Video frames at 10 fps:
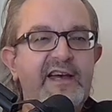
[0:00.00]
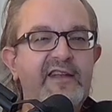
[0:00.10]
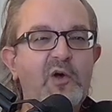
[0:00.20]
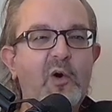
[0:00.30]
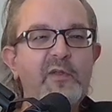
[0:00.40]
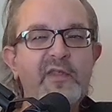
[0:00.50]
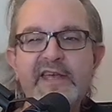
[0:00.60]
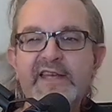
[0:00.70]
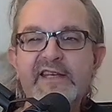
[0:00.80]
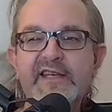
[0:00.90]
And on
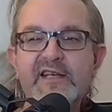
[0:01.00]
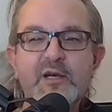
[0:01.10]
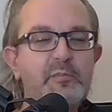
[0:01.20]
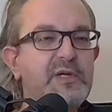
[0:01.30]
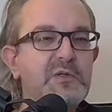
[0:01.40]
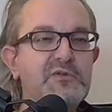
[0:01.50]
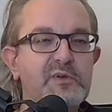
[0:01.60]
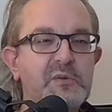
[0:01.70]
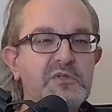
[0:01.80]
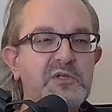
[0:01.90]
the computer
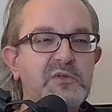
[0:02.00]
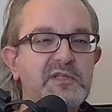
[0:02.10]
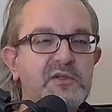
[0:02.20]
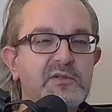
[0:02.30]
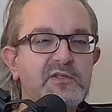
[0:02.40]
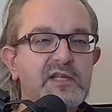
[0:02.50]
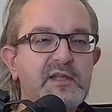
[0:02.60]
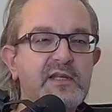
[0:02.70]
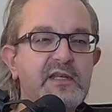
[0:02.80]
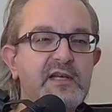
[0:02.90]
he was using, you could see
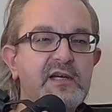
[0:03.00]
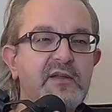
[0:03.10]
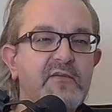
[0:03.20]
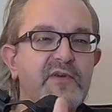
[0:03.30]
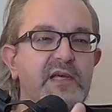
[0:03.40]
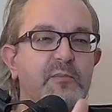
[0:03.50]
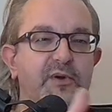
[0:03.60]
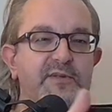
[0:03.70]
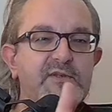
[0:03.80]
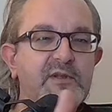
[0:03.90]
the
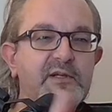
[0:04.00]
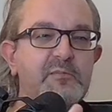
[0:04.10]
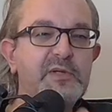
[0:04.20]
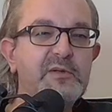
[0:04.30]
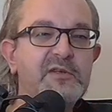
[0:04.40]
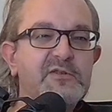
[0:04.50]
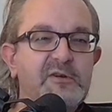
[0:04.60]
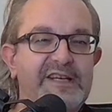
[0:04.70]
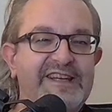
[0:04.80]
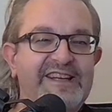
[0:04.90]
fingerprints on the computer
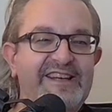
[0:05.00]
screen.